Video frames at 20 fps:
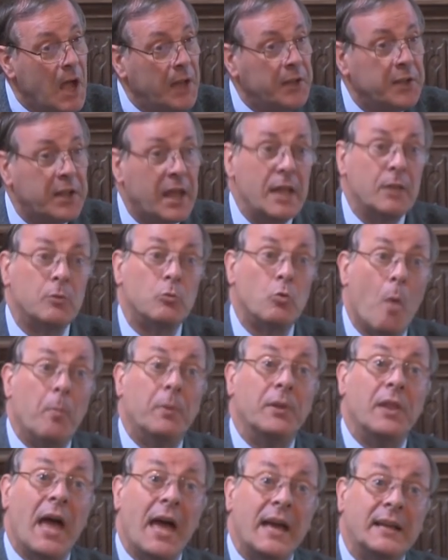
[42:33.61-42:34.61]
And again,
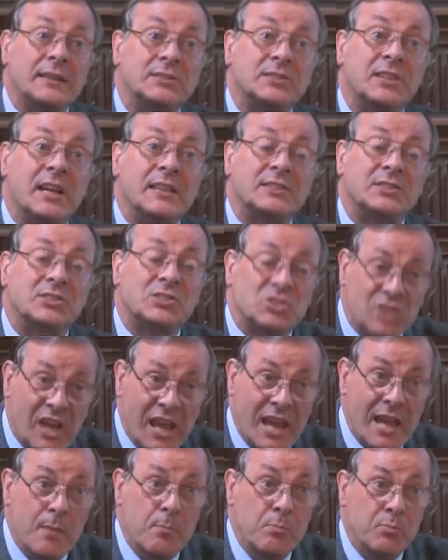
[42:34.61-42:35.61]
Rommen has that
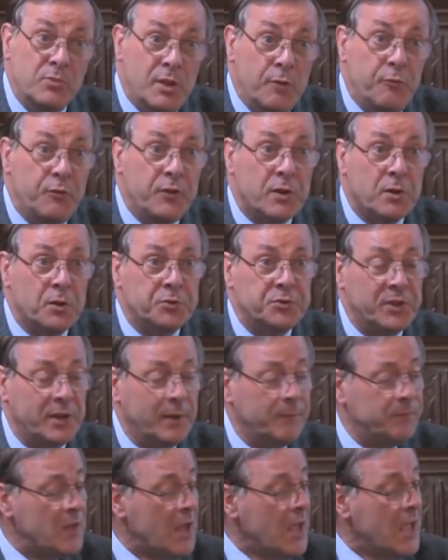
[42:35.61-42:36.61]
same
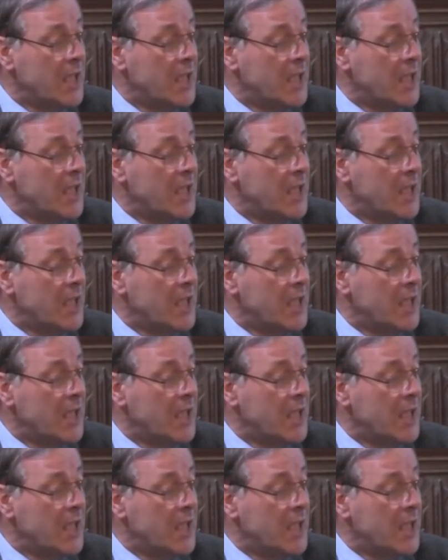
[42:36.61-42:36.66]
difficulty.